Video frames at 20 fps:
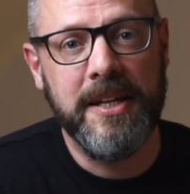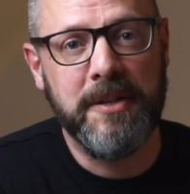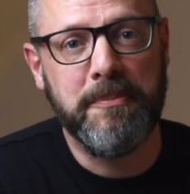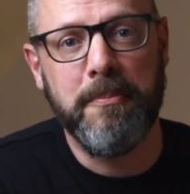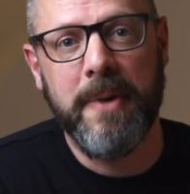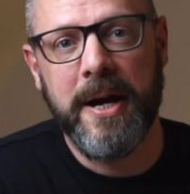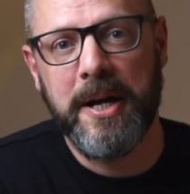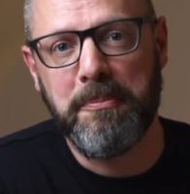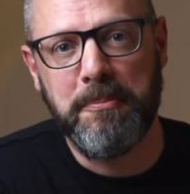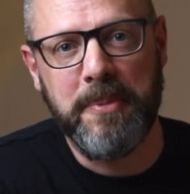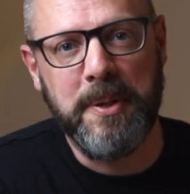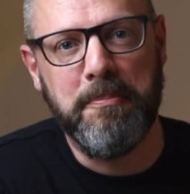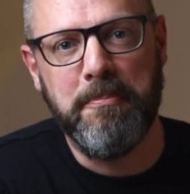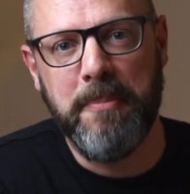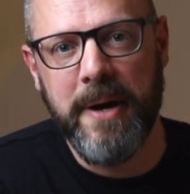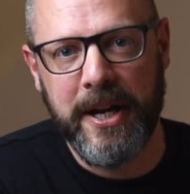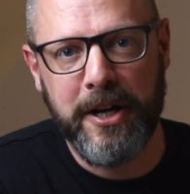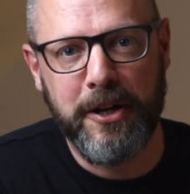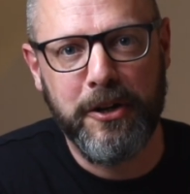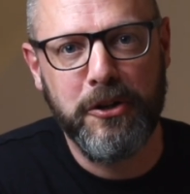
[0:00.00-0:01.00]
it might be
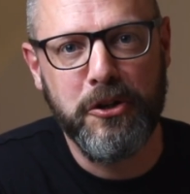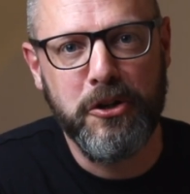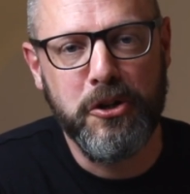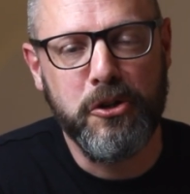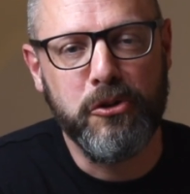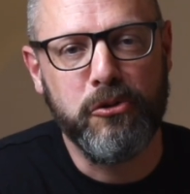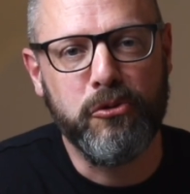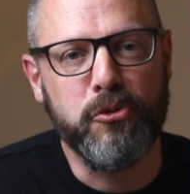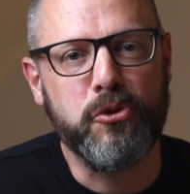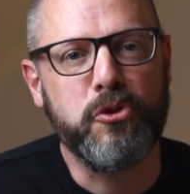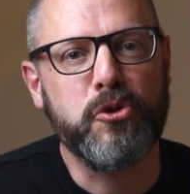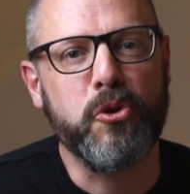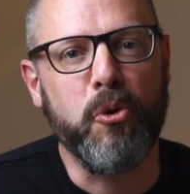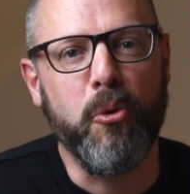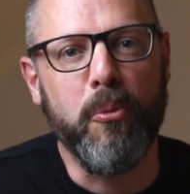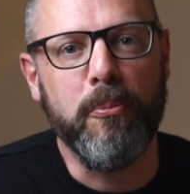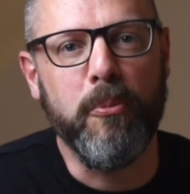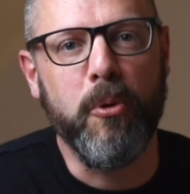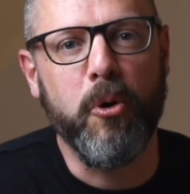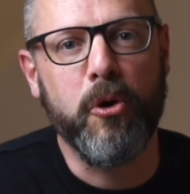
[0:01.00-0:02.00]
better to
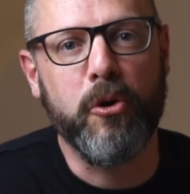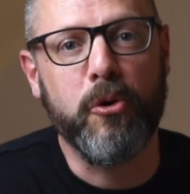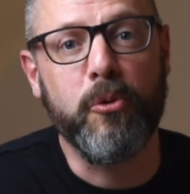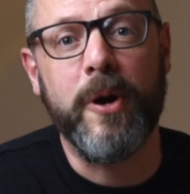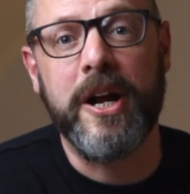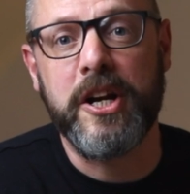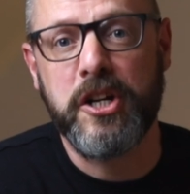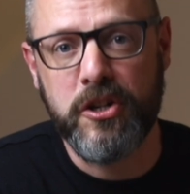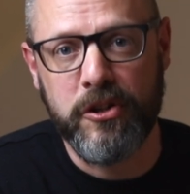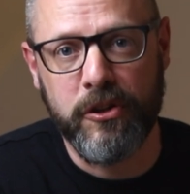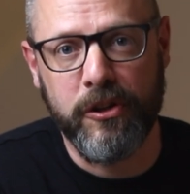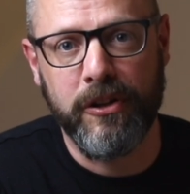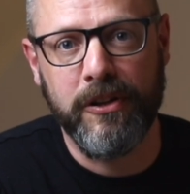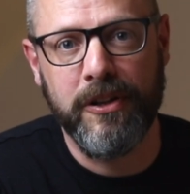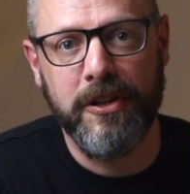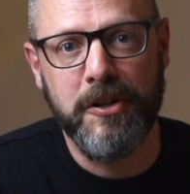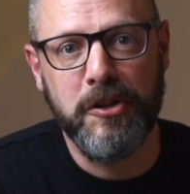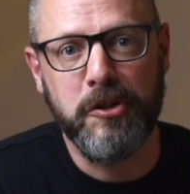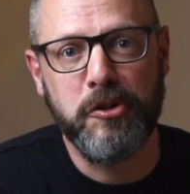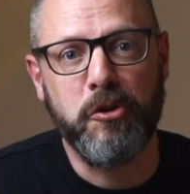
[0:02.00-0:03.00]
show more rational
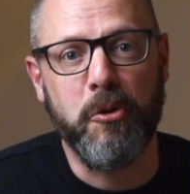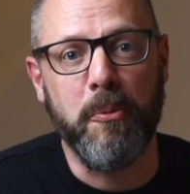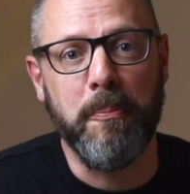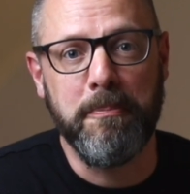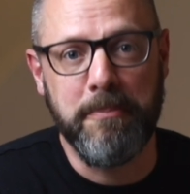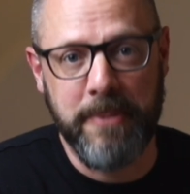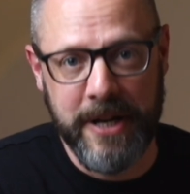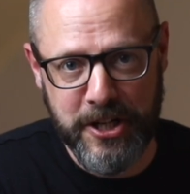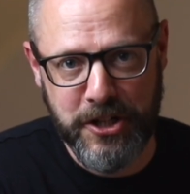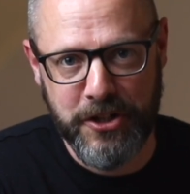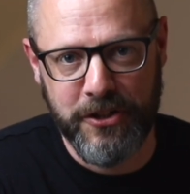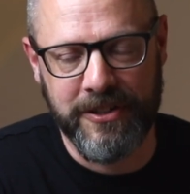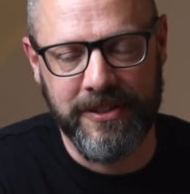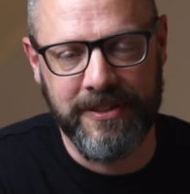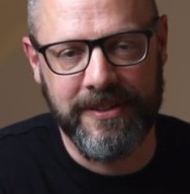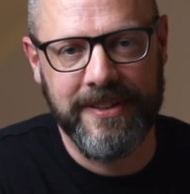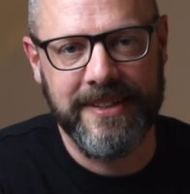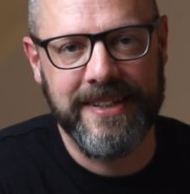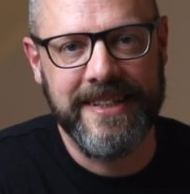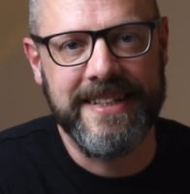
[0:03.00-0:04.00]

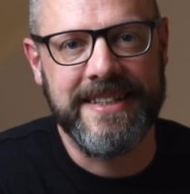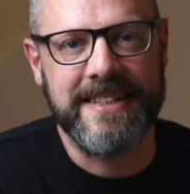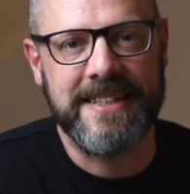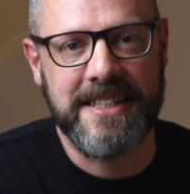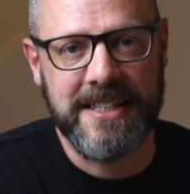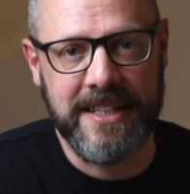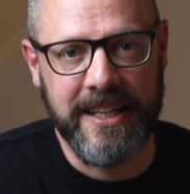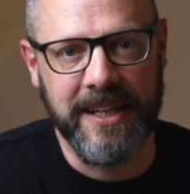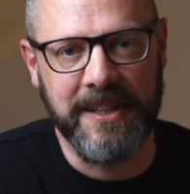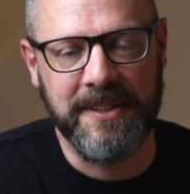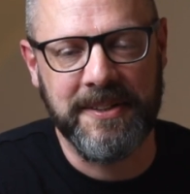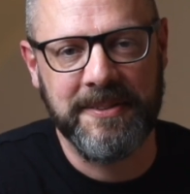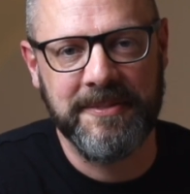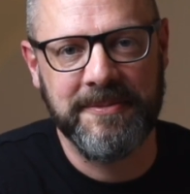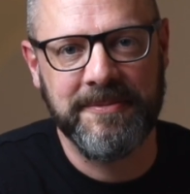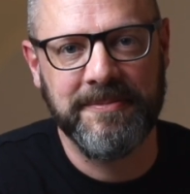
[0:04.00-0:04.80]
compassion instead.